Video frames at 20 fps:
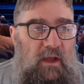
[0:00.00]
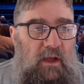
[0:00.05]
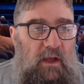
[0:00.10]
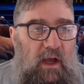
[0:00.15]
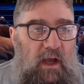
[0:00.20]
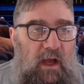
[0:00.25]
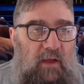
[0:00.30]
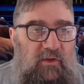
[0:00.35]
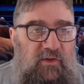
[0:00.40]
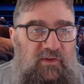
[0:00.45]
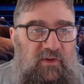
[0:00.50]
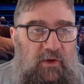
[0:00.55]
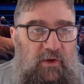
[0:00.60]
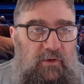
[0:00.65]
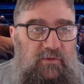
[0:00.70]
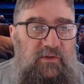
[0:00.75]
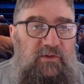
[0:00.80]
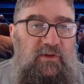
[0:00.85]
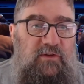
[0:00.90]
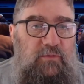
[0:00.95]
Other
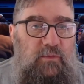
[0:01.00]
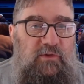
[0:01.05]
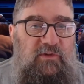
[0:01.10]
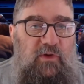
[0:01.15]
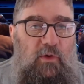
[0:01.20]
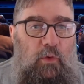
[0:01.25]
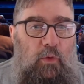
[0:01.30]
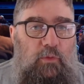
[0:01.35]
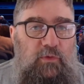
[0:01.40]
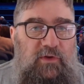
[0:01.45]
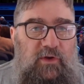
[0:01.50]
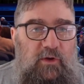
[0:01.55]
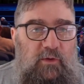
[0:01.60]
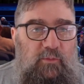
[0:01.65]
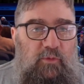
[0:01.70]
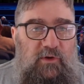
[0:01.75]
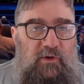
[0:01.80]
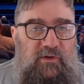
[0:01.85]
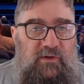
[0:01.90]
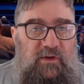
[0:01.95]
services which are also
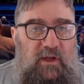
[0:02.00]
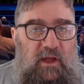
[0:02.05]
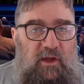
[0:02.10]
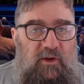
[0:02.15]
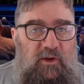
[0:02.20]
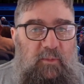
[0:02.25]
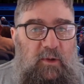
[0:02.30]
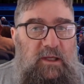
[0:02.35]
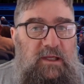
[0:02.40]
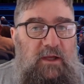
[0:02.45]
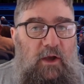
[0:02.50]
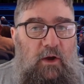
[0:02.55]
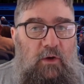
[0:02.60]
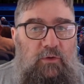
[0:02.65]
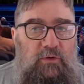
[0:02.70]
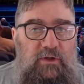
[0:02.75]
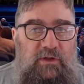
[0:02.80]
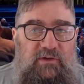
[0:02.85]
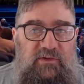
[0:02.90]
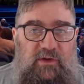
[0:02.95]
present are the
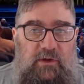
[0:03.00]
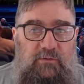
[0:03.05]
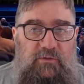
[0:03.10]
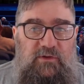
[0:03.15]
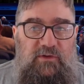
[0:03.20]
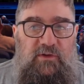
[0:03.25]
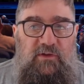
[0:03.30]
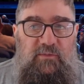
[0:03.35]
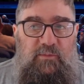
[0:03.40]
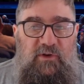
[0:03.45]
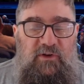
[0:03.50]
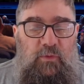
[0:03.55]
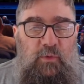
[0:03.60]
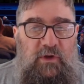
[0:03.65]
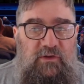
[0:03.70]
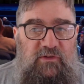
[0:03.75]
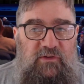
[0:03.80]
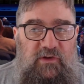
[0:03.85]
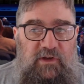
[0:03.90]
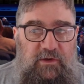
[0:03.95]
peak-only services
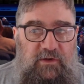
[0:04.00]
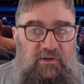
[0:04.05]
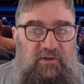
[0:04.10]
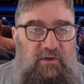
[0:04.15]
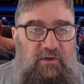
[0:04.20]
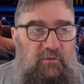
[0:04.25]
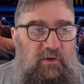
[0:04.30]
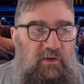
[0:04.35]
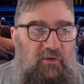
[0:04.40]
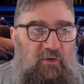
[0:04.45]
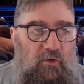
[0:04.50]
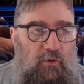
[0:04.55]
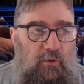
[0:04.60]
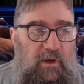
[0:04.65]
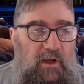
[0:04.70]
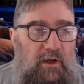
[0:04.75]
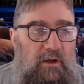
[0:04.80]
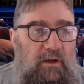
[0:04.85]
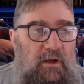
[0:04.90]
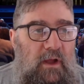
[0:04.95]
between Sheerness and
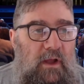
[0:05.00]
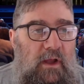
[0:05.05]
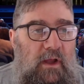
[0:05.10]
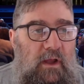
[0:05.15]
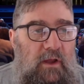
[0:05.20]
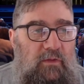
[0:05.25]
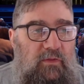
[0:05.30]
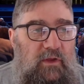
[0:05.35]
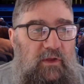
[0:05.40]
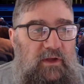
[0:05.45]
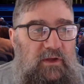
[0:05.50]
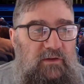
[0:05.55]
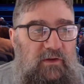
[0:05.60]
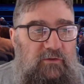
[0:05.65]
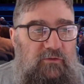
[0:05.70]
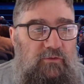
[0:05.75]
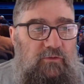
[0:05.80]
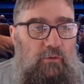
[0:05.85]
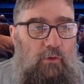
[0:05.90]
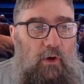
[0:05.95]
Victoria. These
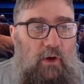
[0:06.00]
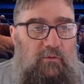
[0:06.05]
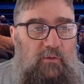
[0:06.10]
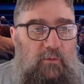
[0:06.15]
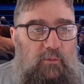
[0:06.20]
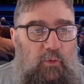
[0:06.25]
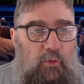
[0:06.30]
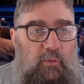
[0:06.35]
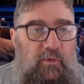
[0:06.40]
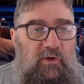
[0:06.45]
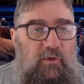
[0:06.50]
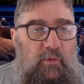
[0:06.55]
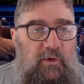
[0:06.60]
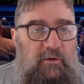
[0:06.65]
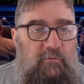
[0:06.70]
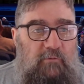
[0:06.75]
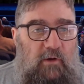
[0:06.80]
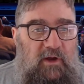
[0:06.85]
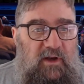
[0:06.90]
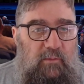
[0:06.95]
drivable
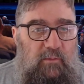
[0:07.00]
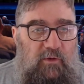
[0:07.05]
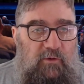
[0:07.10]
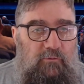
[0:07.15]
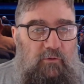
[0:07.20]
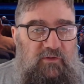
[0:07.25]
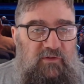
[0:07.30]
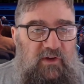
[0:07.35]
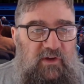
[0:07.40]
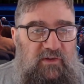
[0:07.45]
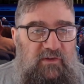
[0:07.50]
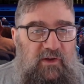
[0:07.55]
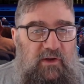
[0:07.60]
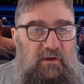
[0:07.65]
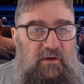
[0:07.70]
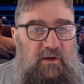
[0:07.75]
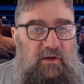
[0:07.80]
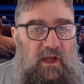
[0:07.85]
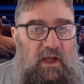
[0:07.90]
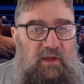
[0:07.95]
between Raynham and
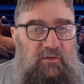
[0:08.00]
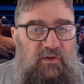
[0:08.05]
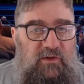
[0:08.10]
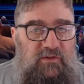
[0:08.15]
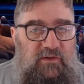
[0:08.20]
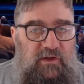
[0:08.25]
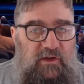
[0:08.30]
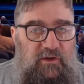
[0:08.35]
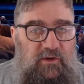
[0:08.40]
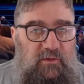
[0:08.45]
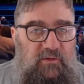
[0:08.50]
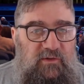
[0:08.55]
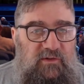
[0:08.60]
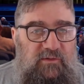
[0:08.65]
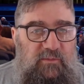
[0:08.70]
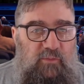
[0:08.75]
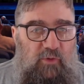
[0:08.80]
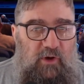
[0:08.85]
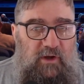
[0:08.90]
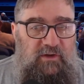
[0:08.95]
Rochester, and the Sheerness
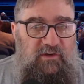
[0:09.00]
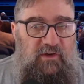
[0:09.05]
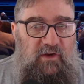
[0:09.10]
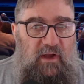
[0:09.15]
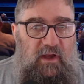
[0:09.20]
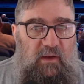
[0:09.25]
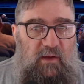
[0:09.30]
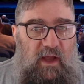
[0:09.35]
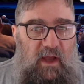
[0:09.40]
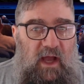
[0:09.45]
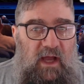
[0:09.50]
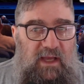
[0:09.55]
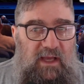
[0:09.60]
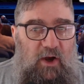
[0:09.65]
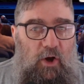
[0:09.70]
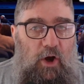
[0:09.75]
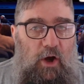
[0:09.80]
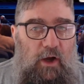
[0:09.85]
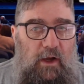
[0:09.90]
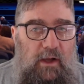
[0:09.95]
branch
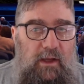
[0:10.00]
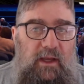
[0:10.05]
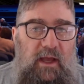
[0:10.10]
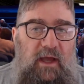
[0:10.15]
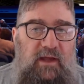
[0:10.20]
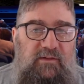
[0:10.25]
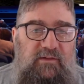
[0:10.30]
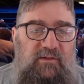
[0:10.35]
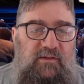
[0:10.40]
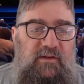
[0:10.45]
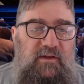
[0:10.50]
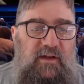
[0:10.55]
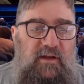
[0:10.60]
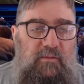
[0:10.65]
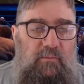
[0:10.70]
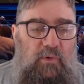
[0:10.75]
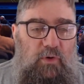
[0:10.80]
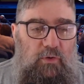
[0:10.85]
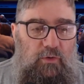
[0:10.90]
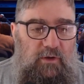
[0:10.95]
AI at
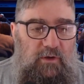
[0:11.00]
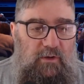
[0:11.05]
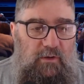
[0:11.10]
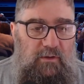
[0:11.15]
Sittingbourne.